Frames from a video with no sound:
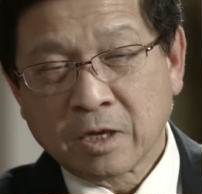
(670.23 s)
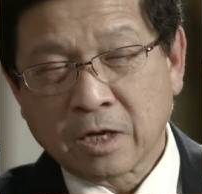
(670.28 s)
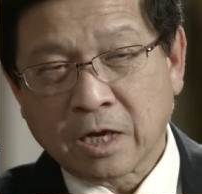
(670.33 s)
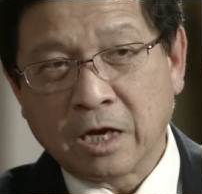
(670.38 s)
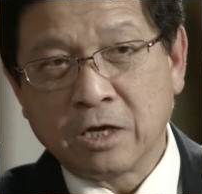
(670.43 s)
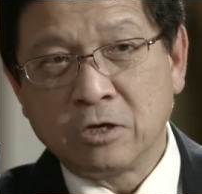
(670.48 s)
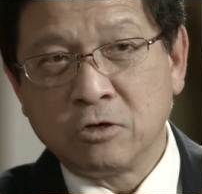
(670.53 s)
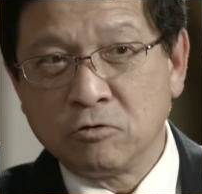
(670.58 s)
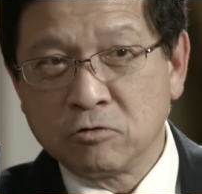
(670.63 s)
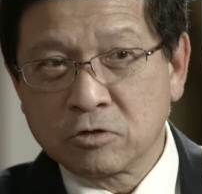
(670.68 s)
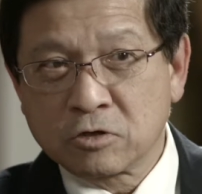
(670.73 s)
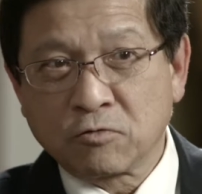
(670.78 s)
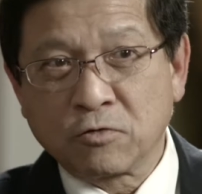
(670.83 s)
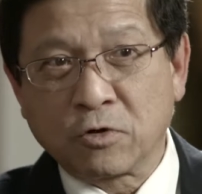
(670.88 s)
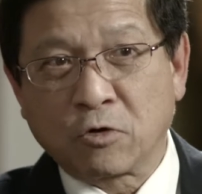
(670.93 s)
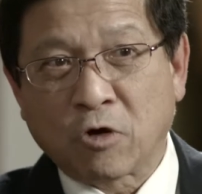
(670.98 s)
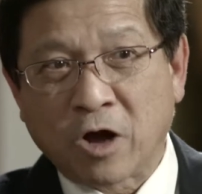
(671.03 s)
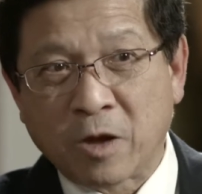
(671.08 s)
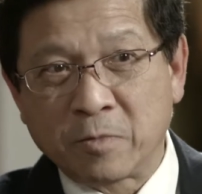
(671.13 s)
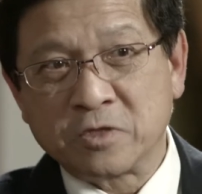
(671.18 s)
Okay, user
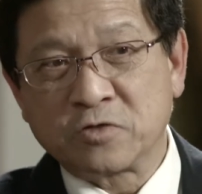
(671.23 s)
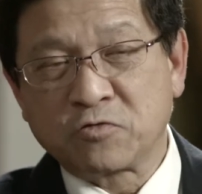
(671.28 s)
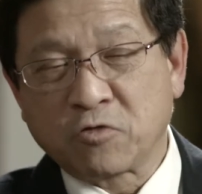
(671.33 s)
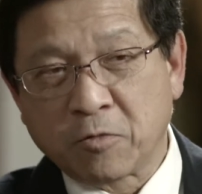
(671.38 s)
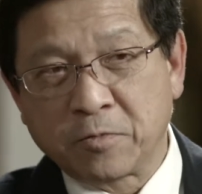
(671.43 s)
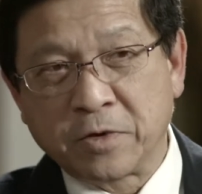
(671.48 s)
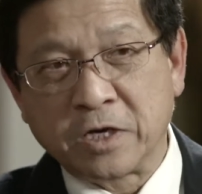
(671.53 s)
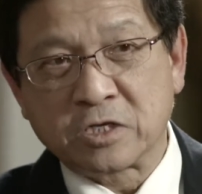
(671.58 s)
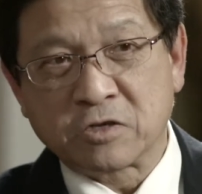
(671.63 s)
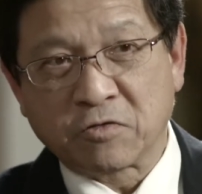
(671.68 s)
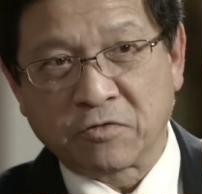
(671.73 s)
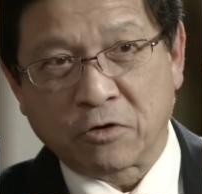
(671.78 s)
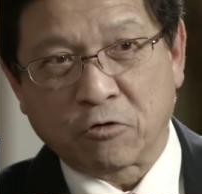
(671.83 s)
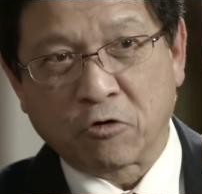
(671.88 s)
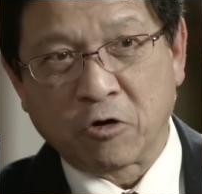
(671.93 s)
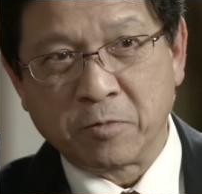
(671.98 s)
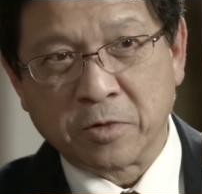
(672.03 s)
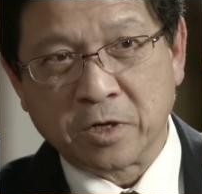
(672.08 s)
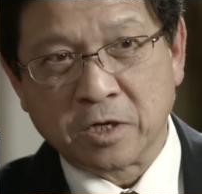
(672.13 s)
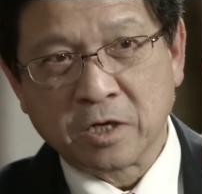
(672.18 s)
requirements for a piece of
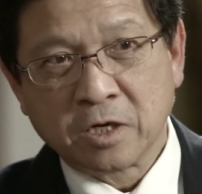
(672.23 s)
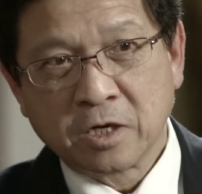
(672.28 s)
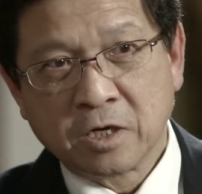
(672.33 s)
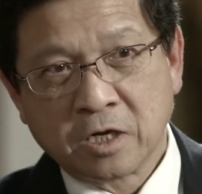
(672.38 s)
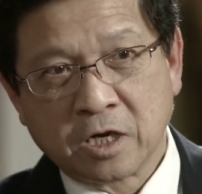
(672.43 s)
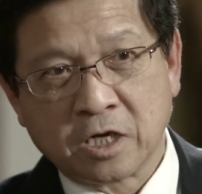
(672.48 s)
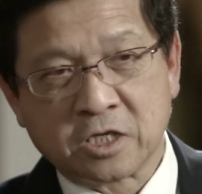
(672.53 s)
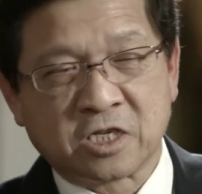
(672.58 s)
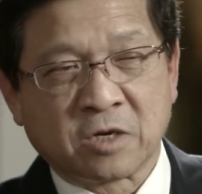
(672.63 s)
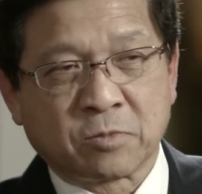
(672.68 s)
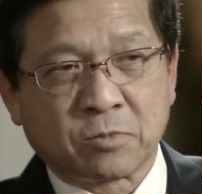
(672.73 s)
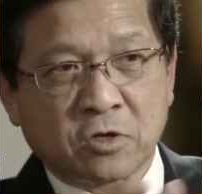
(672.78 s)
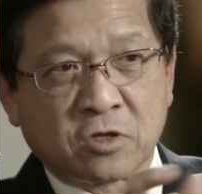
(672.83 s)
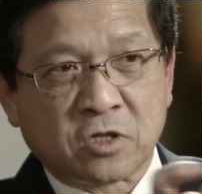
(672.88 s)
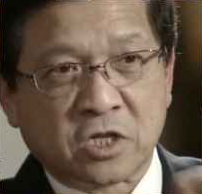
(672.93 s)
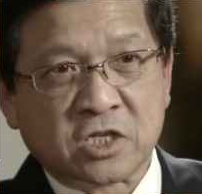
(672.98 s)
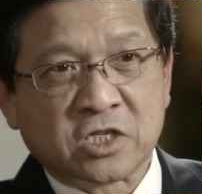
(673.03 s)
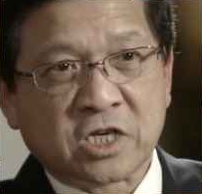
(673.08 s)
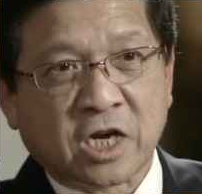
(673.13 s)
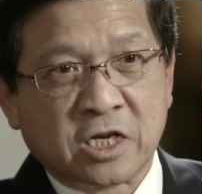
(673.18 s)
equipment, except the
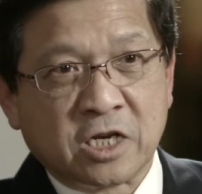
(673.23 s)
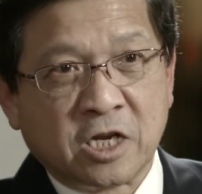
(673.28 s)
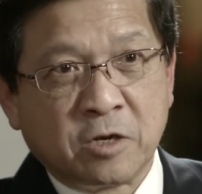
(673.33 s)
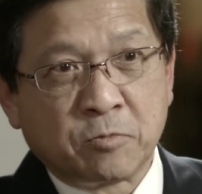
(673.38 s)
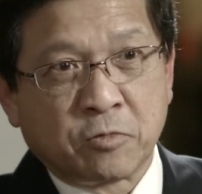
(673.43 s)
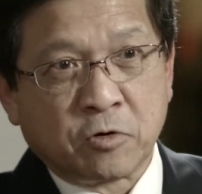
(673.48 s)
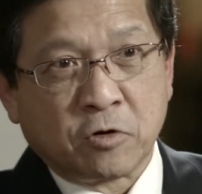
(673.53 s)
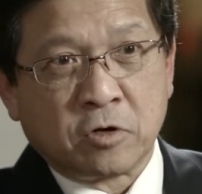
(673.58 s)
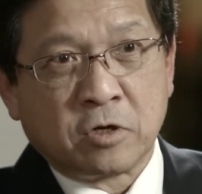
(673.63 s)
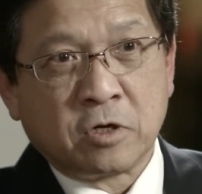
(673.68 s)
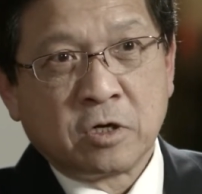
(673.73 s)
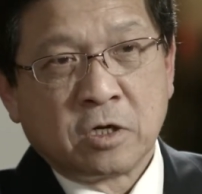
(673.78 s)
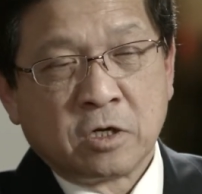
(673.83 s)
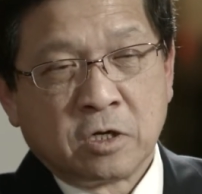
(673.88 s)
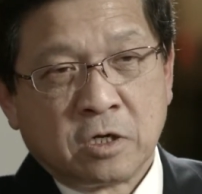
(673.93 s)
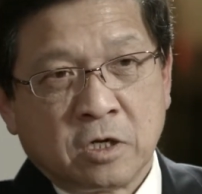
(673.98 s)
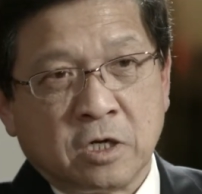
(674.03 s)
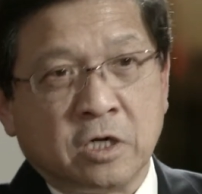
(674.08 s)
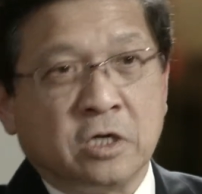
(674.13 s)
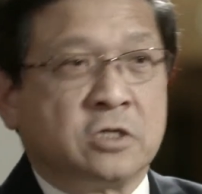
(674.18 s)
design input
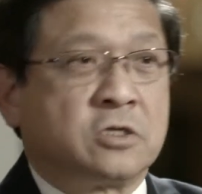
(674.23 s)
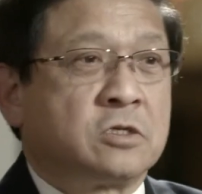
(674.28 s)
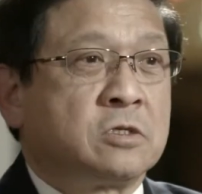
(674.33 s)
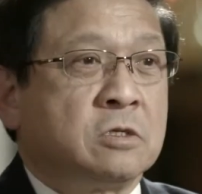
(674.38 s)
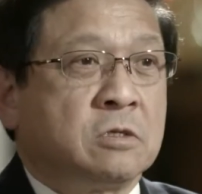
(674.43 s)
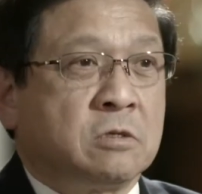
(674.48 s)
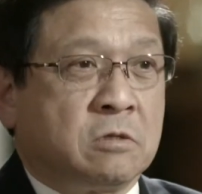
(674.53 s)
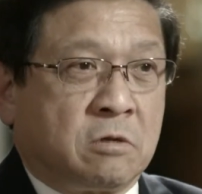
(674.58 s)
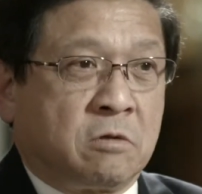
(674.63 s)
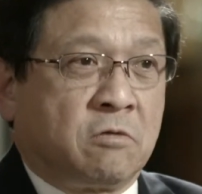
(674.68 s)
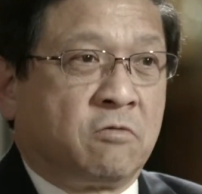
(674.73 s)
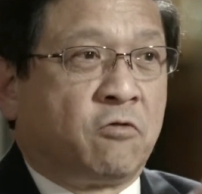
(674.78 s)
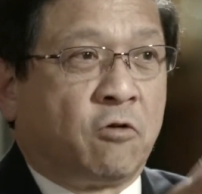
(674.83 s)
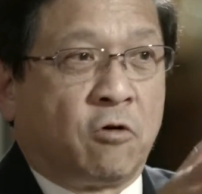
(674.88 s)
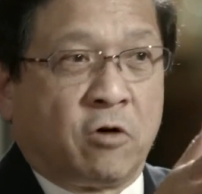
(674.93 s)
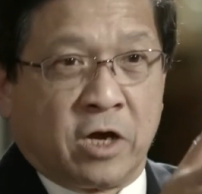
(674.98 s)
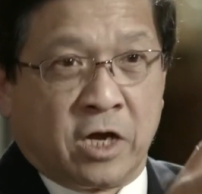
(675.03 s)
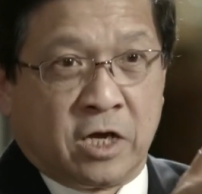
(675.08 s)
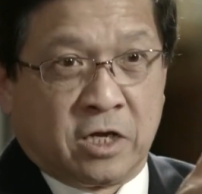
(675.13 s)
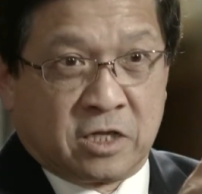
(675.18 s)
is
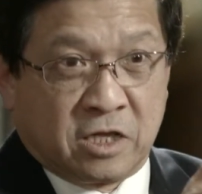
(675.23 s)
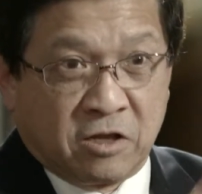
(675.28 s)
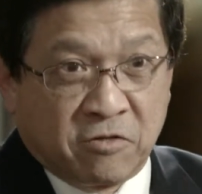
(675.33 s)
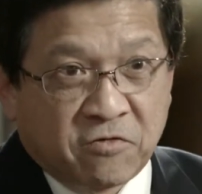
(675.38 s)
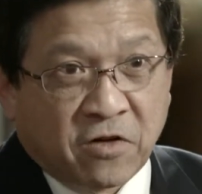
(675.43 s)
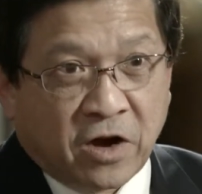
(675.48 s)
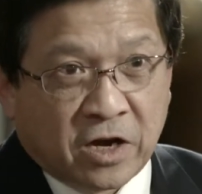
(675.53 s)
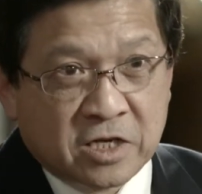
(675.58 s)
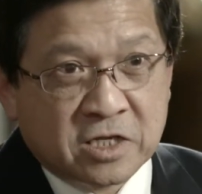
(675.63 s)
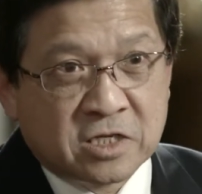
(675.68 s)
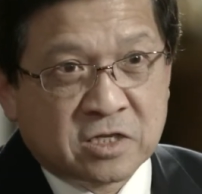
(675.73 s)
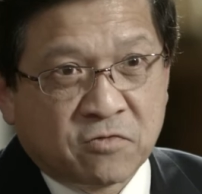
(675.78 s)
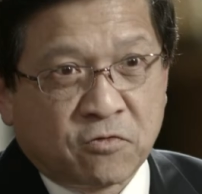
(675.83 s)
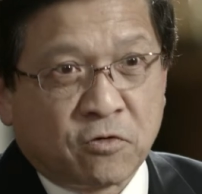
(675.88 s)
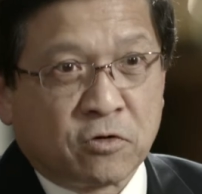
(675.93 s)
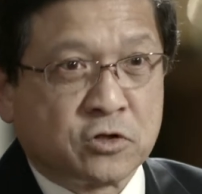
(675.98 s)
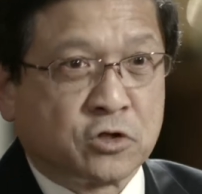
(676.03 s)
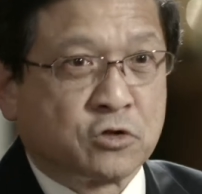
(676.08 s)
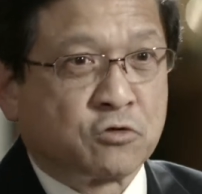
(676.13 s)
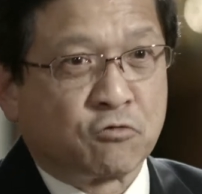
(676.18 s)
for a device,
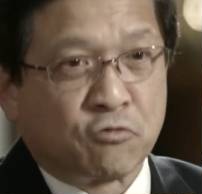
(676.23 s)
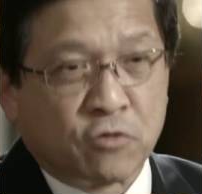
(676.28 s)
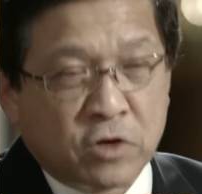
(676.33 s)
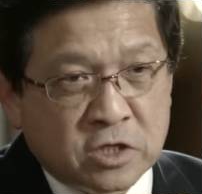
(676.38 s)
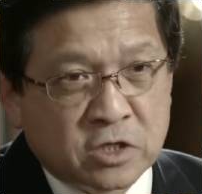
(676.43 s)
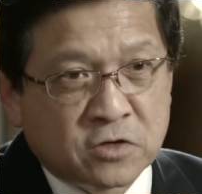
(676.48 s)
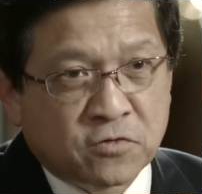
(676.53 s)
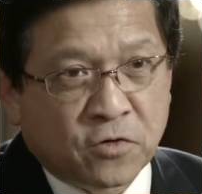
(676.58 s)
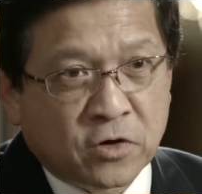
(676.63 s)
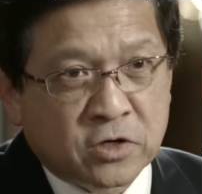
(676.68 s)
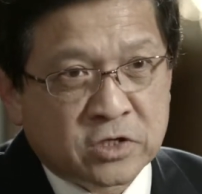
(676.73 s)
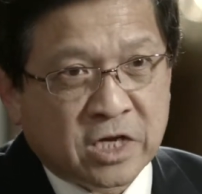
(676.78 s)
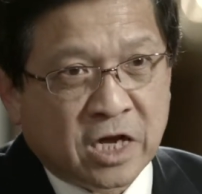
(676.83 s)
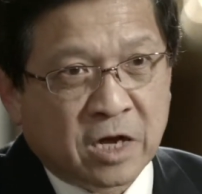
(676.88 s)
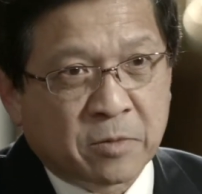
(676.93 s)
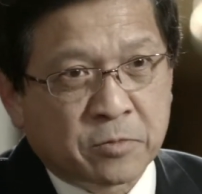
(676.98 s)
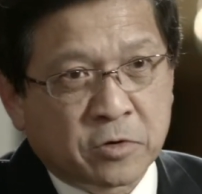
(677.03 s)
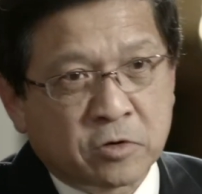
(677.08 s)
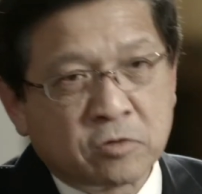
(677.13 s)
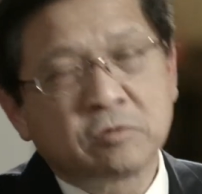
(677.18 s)
for a syringe, for
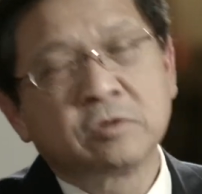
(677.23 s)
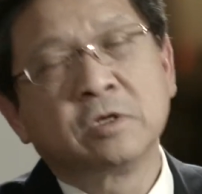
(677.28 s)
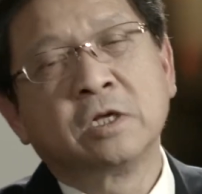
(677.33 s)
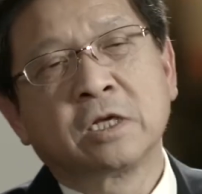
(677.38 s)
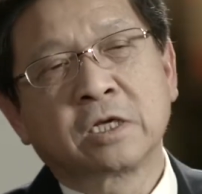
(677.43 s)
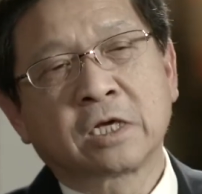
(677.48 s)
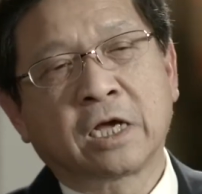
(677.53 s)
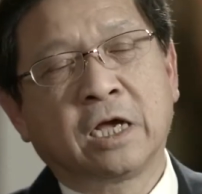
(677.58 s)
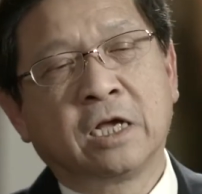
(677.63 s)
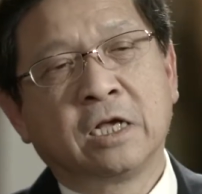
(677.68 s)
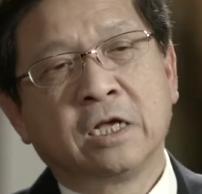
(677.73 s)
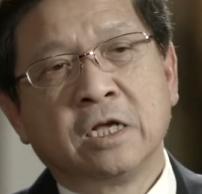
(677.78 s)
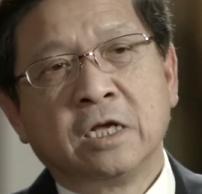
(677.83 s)
example. Okay?